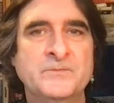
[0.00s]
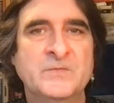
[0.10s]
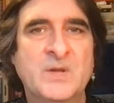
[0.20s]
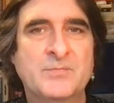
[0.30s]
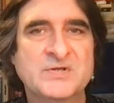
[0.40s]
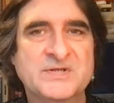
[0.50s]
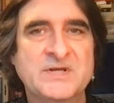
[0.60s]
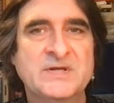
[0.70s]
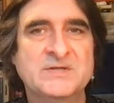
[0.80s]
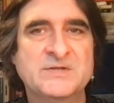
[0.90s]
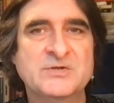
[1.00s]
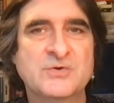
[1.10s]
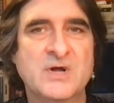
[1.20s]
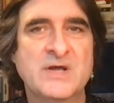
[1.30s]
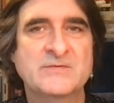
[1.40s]
that precedes and
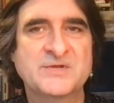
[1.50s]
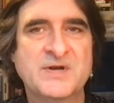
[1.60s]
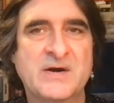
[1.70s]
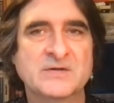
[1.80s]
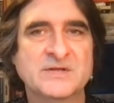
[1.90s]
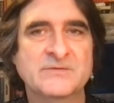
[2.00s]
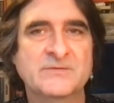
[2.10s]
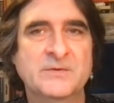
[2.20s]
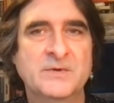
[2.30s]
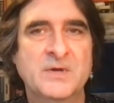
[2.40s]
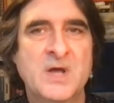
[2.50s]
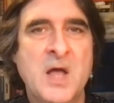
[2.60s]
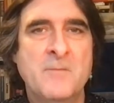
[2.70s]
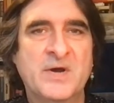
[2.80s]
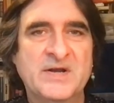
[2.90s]
drives the narrative,
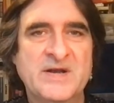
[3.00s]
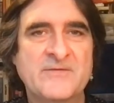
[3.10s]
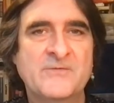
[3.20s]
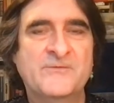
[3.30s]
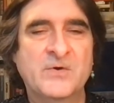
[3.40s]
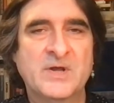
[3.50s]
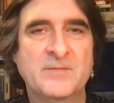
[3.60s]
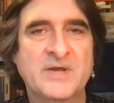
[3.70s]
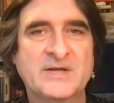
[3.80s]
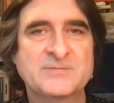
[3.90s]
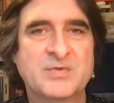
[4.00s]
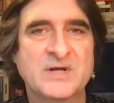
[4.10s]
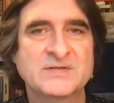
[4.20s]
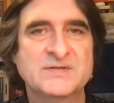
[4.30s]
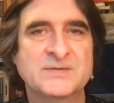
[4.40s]
but can never fully be
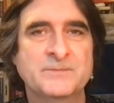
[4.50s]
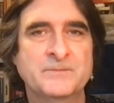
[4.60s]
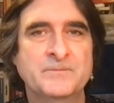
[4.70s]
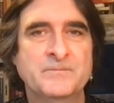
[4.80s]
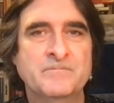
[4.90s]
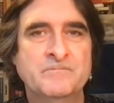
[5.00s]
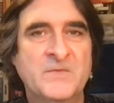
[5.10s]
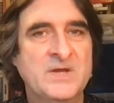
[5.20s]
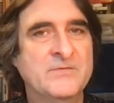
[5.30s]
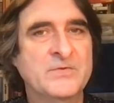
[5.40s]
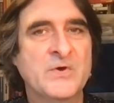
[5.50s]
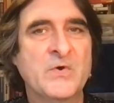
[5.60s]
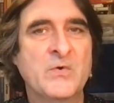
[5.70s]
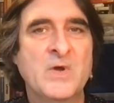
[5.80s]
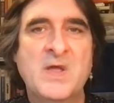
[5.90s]
expressed, even
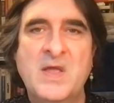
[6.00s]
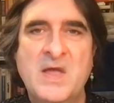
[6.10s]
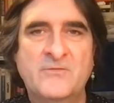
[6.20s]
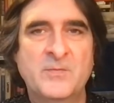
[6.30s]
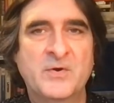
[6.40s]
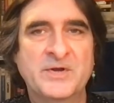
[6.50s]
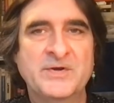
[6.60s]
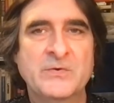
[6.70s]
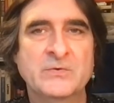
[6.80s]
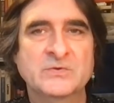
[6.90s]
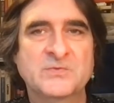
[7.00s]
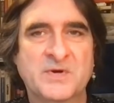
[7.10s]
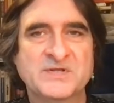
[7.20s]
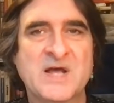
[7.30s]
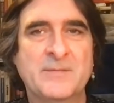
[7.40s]
though everybody knows what
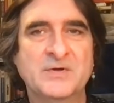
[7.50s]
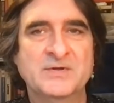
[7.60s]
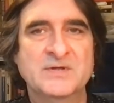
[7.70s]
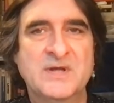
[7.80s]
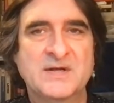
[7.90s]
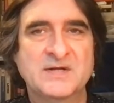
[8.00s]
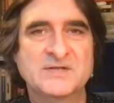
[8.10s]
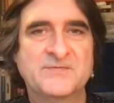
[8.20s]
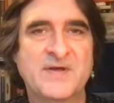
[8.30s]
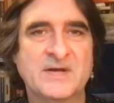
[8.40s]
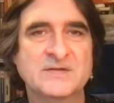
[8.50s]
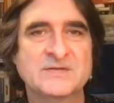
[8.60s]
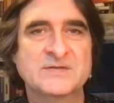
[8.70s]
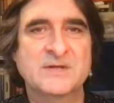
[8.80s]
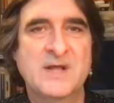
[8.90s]
has happened and its
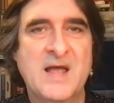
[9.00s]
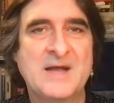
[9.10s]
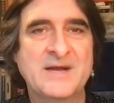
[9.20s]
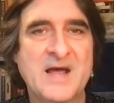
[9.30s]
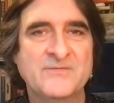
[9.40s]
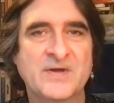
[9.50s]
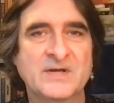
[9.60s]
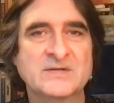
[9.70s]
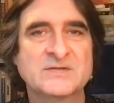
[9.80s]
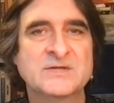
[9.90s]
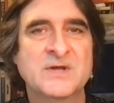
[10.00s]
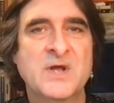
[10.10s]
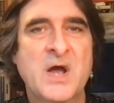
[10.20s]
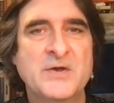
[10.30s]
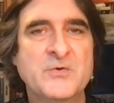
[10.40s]
effects and affects
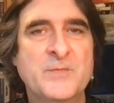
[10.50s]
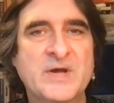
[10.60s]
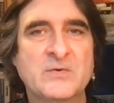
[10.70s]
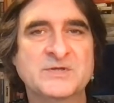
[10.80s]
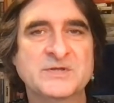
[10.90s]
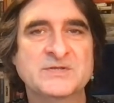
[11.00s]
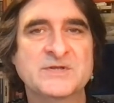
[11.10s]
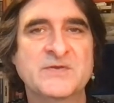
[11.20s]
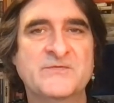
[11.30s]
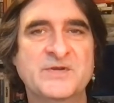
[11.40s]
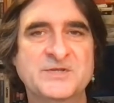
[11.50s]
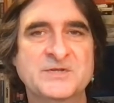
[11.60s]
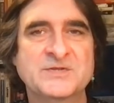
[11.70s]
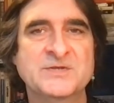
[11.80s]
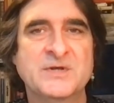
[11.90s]
are ubiquitous in the
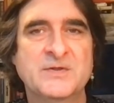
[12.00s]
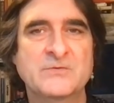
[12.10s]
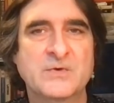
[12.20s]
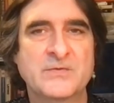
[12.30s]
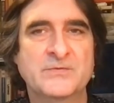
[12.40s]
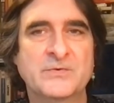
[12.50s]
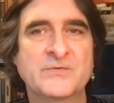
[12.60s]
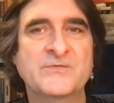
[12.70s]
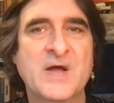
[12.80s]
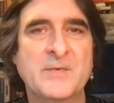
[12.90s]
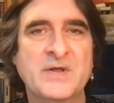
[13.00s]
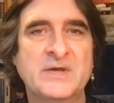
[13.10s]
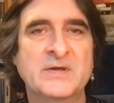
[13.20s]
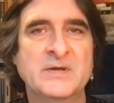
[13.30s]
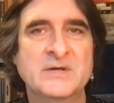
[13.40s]
fissures that run through
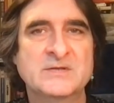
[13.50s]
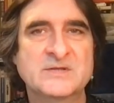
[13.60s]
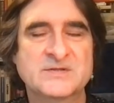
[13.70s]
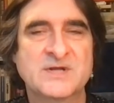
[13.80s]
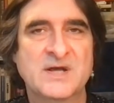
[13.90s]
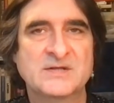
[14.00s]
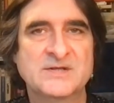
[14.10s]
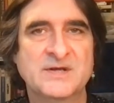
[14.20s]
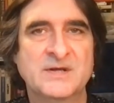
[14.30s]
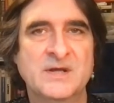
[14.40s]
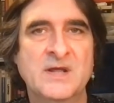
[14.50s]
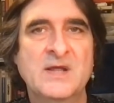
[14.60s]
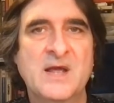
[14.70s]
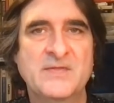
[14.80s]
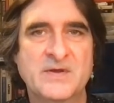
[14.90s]
family, society,
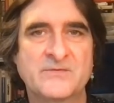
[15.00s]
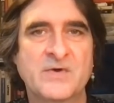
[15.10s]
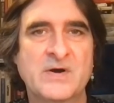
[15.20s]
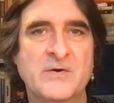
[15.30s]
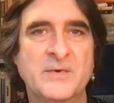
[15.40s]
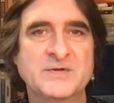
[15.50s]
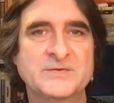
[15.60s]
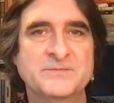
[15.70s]
and the environment.